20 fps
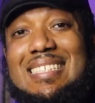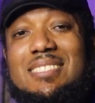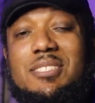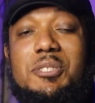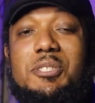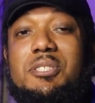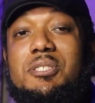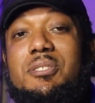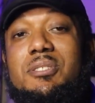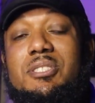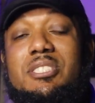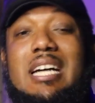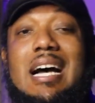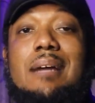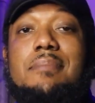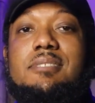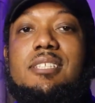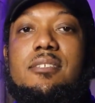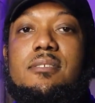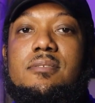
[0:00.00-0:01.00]
these are
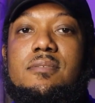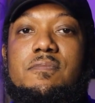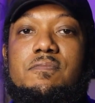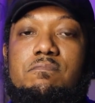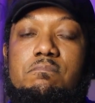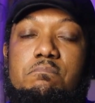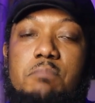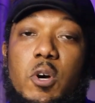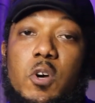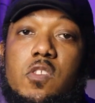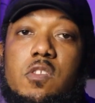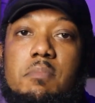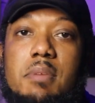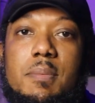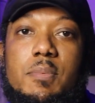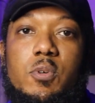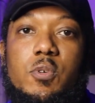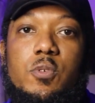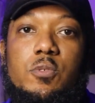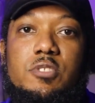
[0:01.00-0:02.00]
jobs that are both for
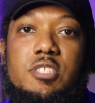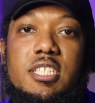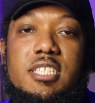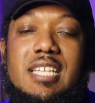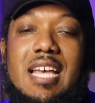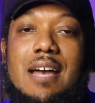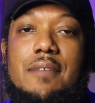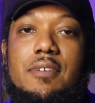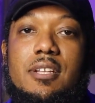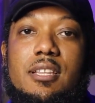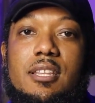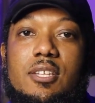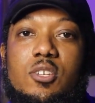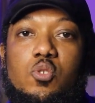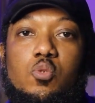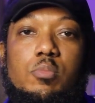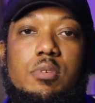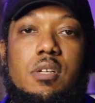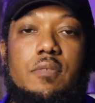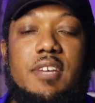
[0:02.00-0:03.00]
people who just have a
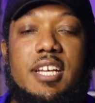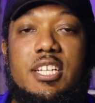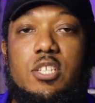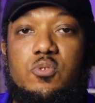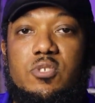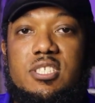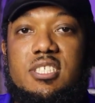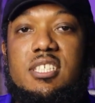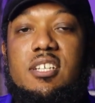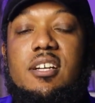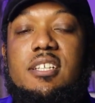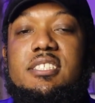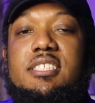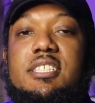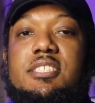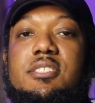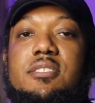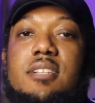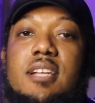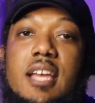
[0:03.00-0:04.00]
little bit of an interest in
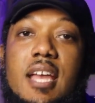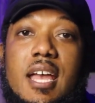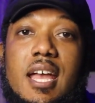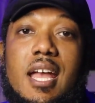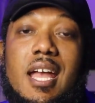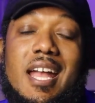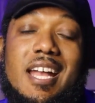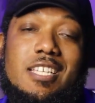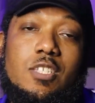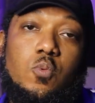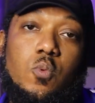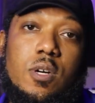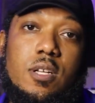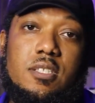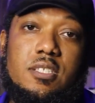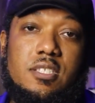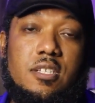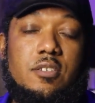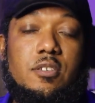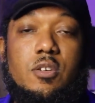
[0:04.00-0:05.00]
architecture, as
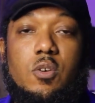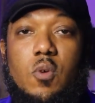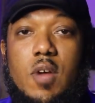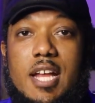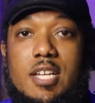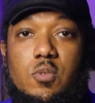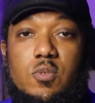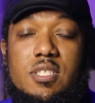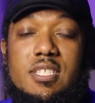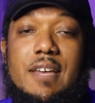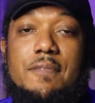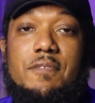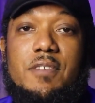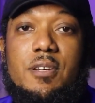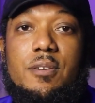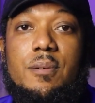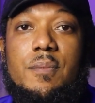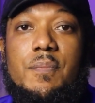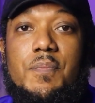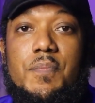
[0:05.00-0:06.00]
well as undergraduates, I
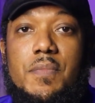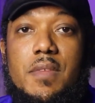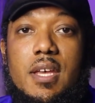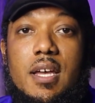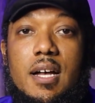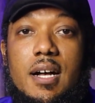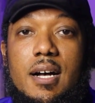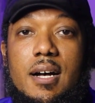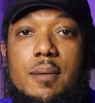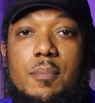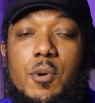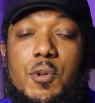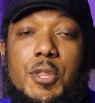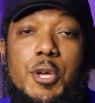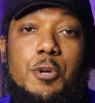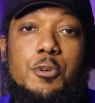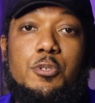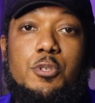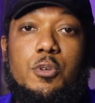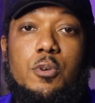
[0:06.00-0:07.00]
feel, or
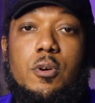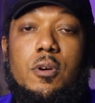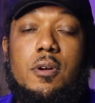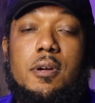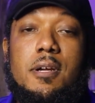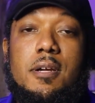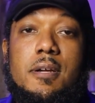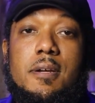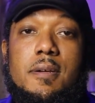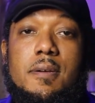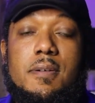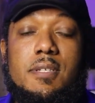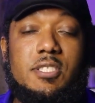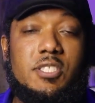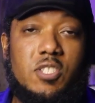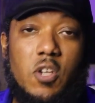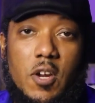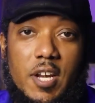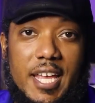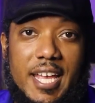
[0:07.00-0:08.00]
those who are
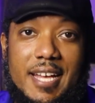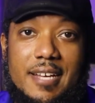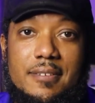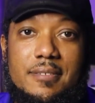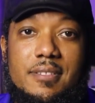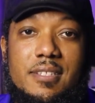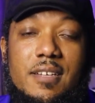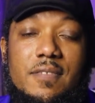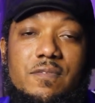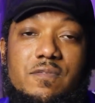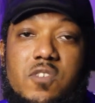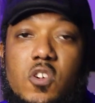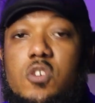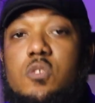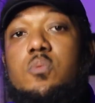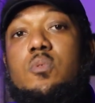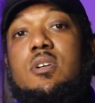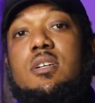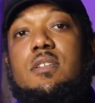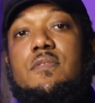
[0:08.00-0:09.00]
starting out. The
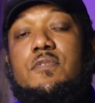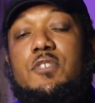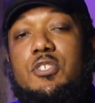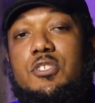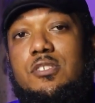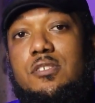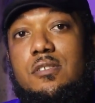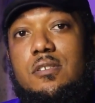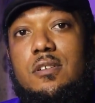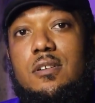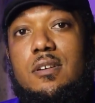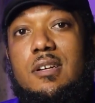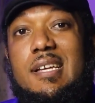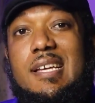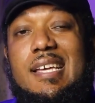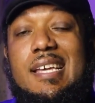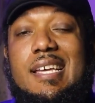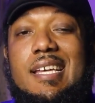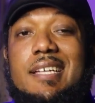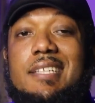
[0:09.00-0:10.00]
first one for sure
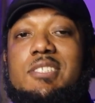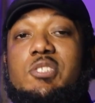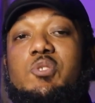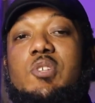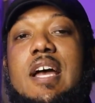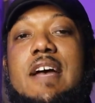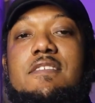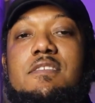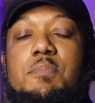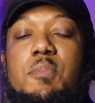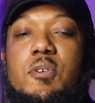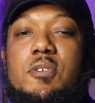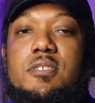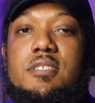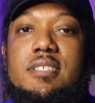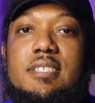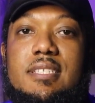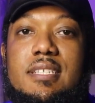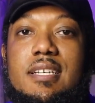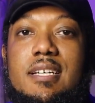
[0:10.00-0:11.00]
is
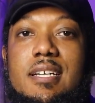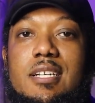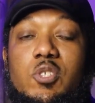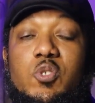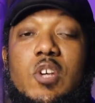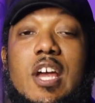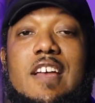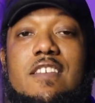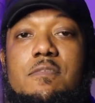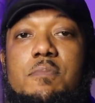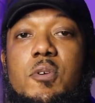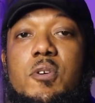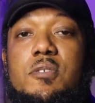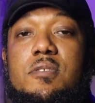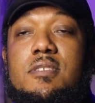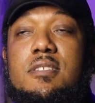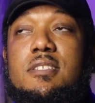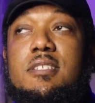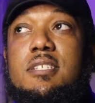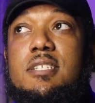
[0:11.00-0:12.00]
draftsperson.
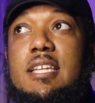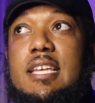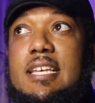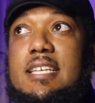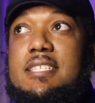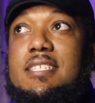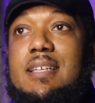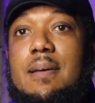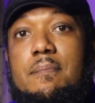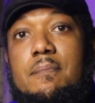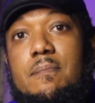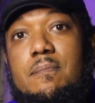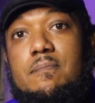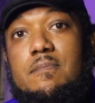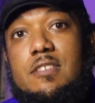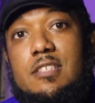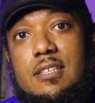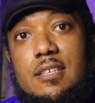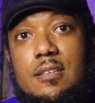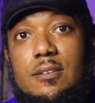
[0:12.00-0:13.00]
Draftsperson is some
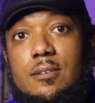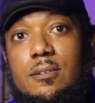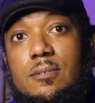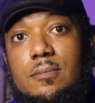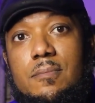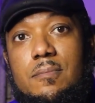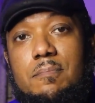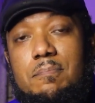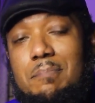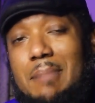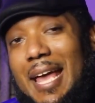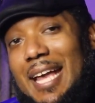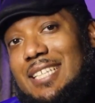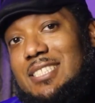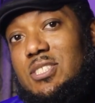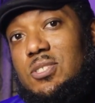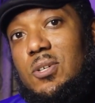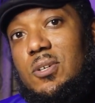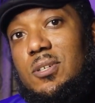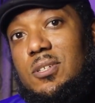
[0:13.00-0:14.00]
skill
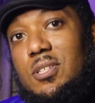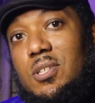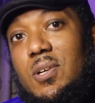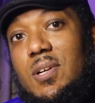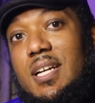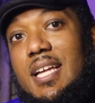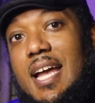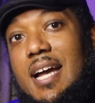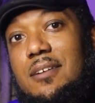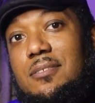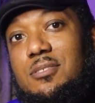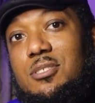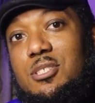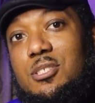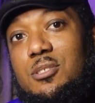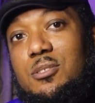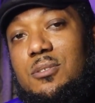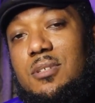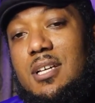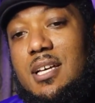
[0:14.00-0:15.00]
based on learning how
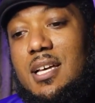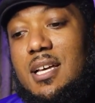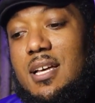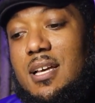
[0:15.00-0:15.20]
to